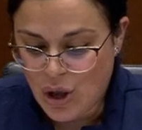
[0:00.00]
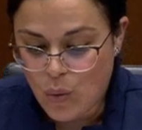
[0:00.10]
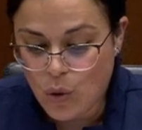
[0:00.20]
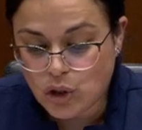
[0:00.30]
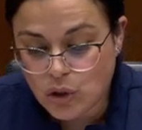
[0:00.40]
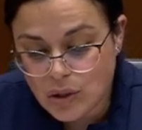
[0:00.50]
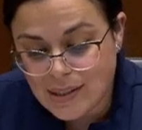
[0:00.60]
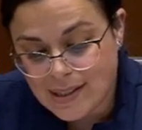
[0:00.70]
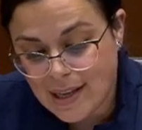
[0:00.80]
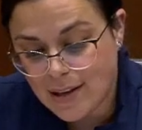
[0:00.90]
What
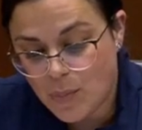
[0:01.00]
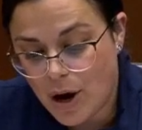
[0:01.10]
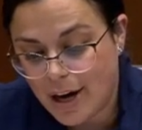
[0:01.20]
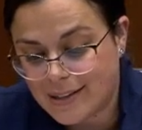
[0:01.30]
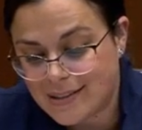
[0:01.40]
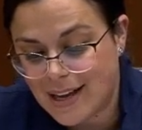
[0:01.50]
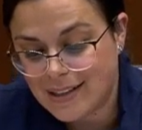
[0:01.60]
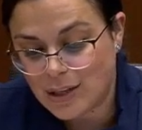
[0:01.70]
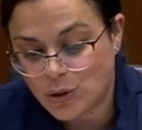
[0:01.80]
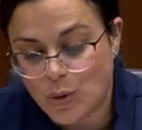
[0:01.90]
should set apart
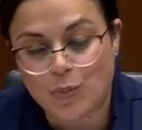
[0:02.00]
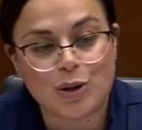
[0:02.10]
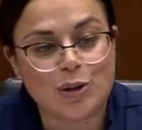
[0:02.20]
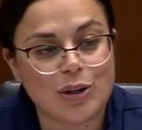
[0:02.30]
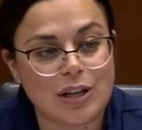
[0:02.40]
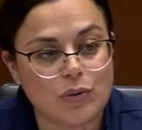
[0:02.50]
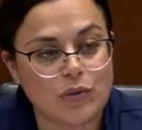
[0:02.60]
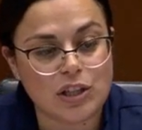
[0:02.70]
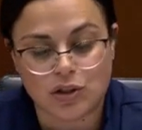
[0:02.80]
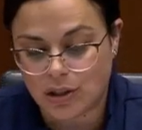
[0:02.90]
any entrepreneurial
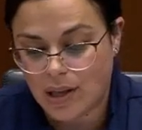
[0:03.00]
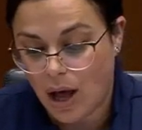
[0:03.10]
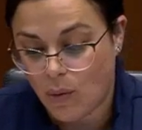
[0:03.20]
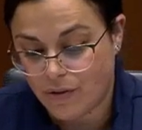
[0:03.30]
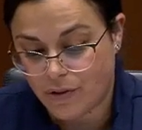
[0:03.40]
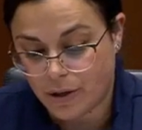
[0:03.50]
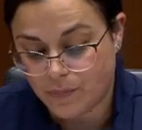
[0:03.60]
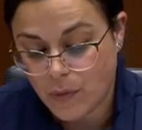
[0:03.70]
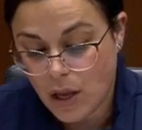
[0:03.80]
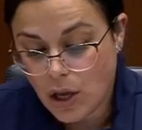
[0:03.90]
region, however,
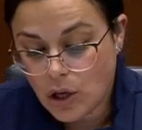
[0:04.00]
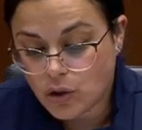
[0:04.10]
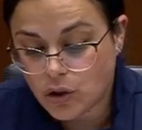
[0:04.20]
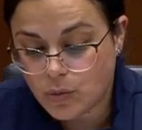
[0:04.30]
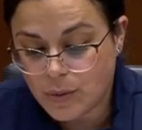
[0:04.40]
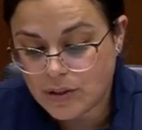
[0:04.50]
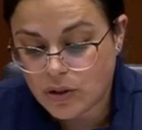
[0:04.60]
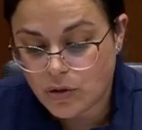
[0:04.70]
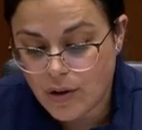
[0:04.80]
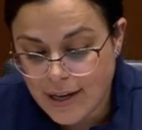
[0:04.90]
should be the
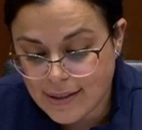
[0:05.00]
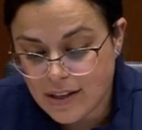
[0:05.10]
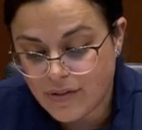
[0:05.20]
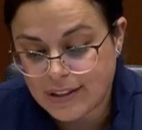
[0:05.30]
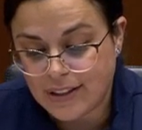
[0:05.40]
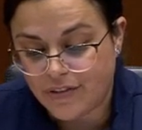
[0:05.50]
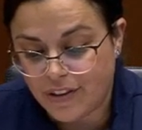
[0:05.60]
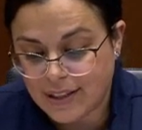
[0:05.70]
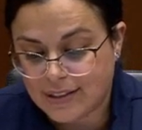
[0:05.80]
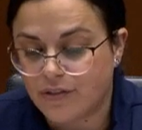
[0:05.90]
creative and
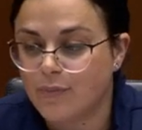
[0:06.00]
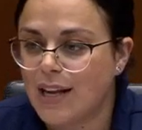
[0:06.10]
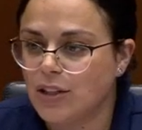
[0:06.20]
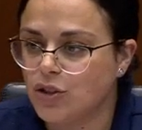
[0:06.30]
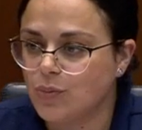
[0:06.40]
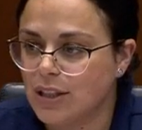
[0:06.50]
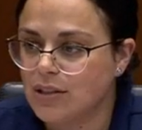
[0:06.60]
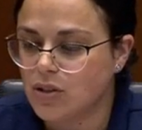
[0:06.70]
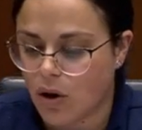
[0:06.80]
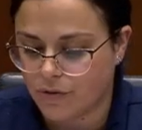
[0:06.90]
effective
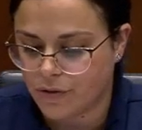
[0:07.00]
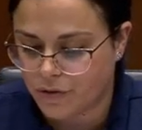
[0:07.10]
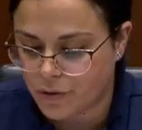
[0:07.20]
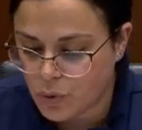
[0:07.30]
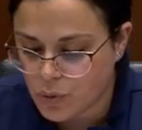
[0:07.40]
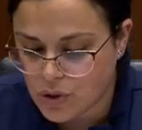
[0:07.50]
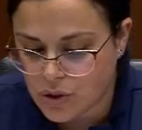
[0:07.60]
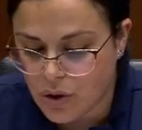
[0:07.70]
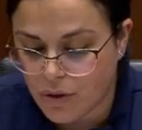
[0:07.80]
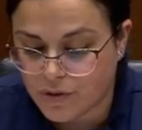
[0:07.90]
management of the
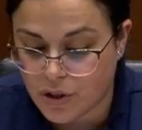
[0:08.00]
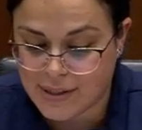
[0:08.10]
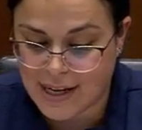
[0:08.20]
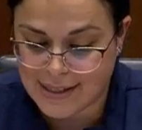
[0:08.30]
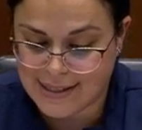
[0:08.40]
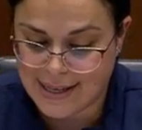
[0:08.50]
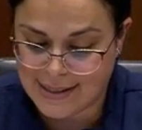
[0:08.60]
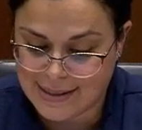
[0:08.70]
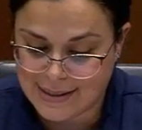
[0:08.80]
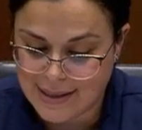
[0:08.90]
fruits of their
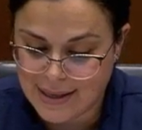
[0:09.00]
success.